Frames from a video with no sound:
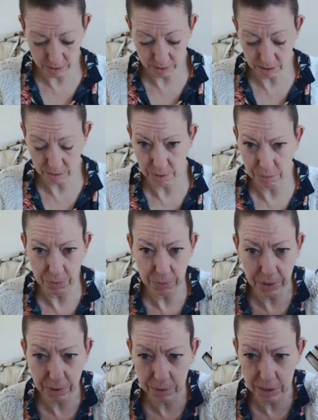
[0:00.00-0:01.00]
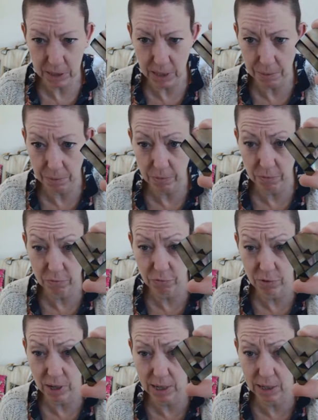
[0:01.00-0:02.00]
And I can't remember, but they were cheap.
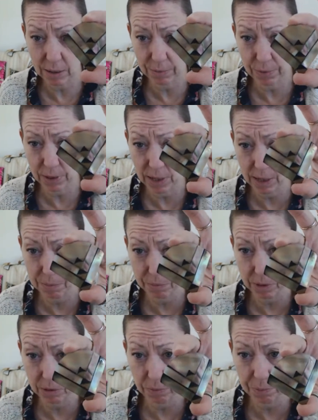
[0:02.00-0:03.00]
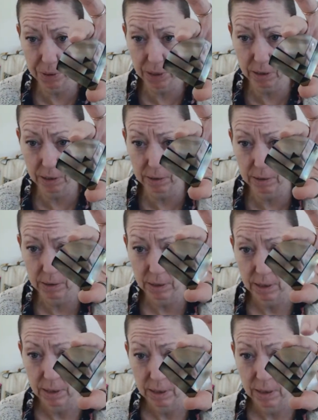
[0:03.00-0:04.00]
Really lovely mother of pearl
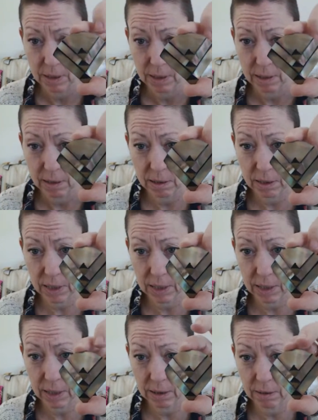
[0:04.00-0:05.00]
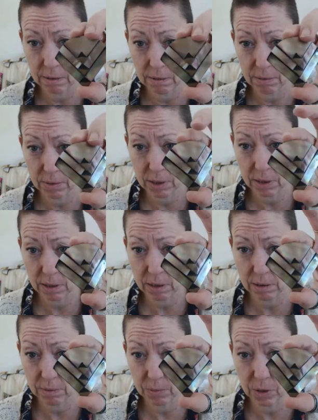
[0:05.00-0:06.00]
art deco
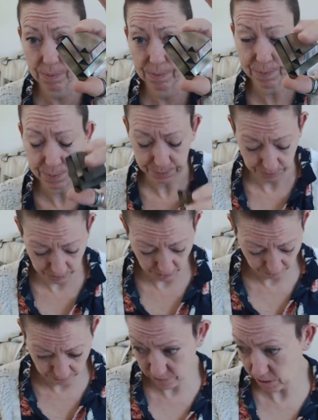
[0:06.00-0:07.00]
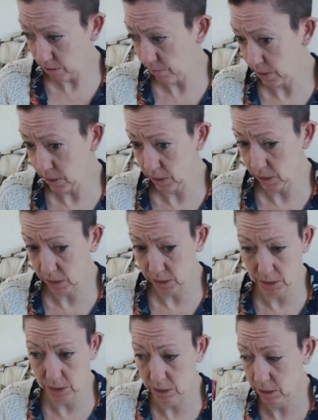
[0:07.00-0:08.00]
style one. Very, very
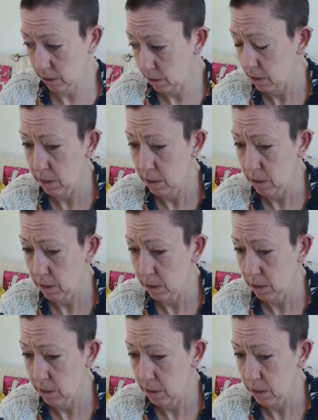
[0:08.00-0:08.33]
nice.